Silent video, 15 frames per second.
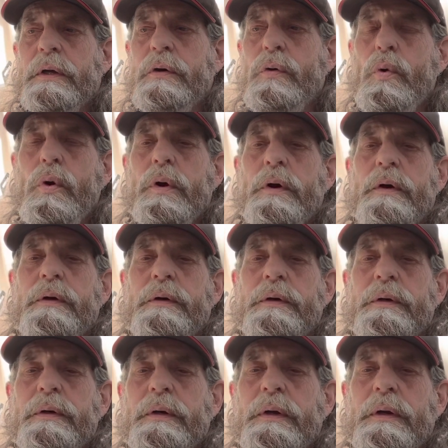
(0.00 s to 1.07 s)

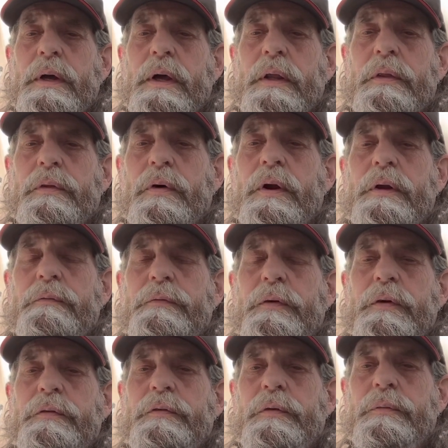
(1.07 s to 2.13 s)
quarter. I thought at
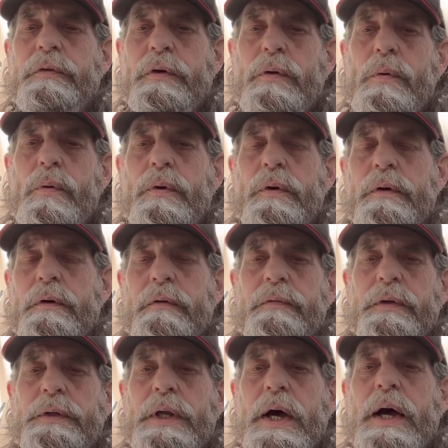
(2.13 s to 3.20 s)
first it was a quarter of
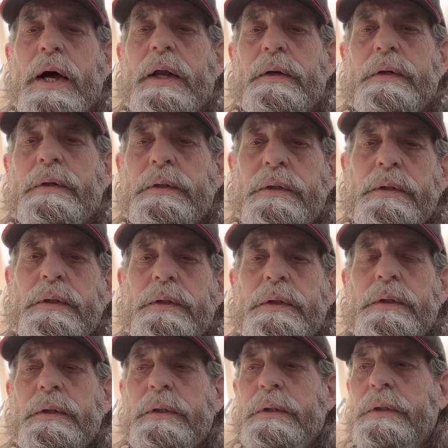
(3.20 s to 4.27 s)
a dollar
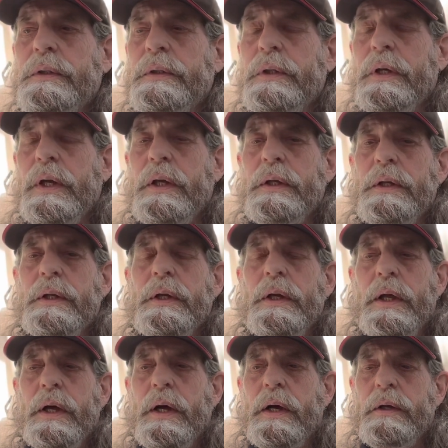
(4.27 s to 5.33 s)

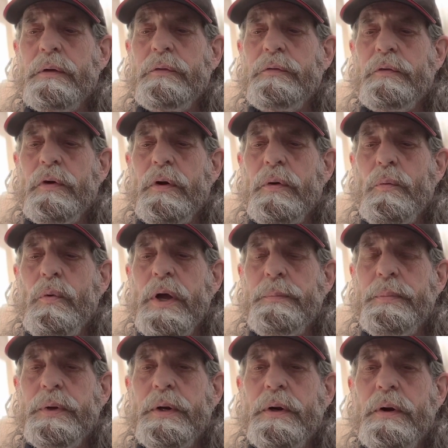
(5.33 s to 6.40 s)
and uh, started
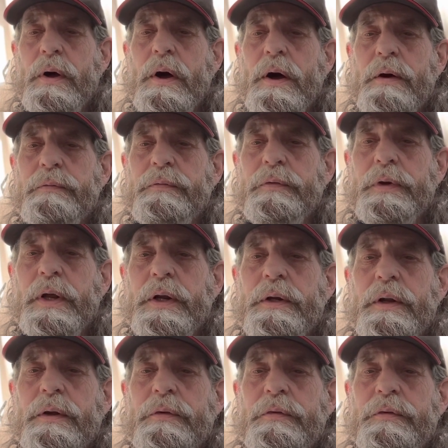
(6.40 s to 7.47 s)
wiping it off. And I
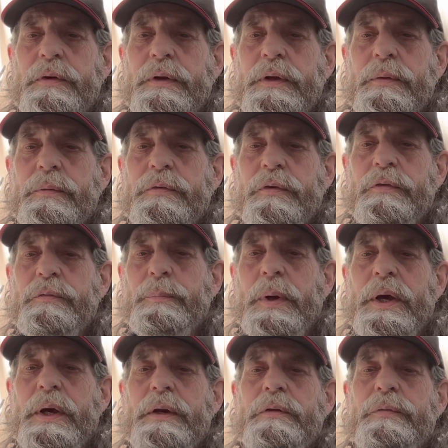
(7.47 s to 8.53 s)
noticed it was a
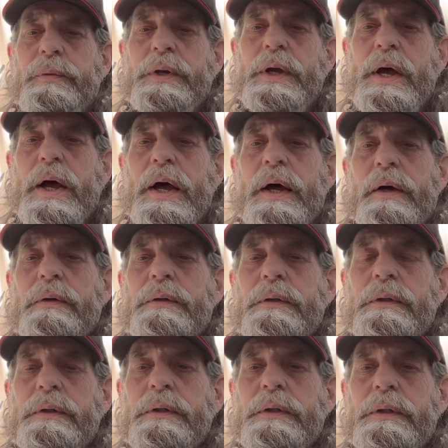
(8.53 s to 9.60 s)
Spanish real,
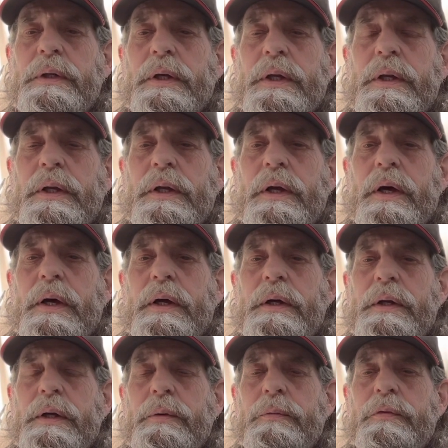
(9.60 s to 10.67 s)
and uh,
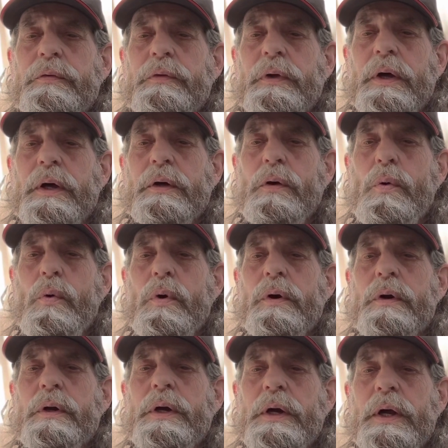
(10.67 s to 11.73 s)
it was a
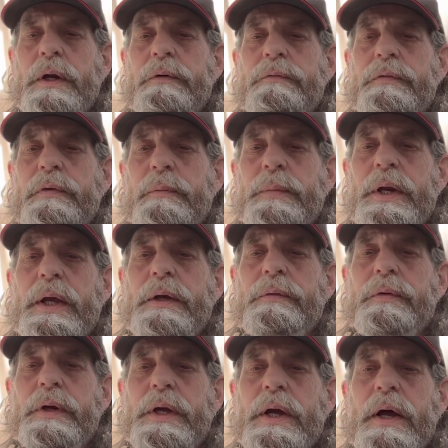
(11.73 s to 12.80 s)
quarter cut from an eight
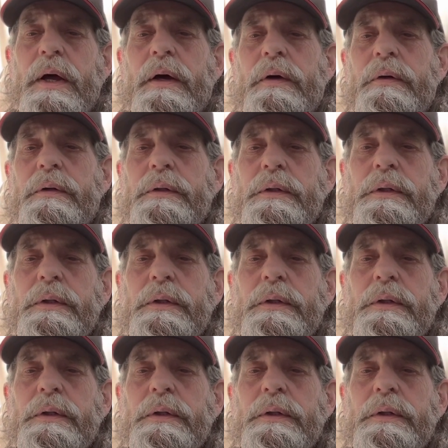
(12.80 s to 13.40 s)
real,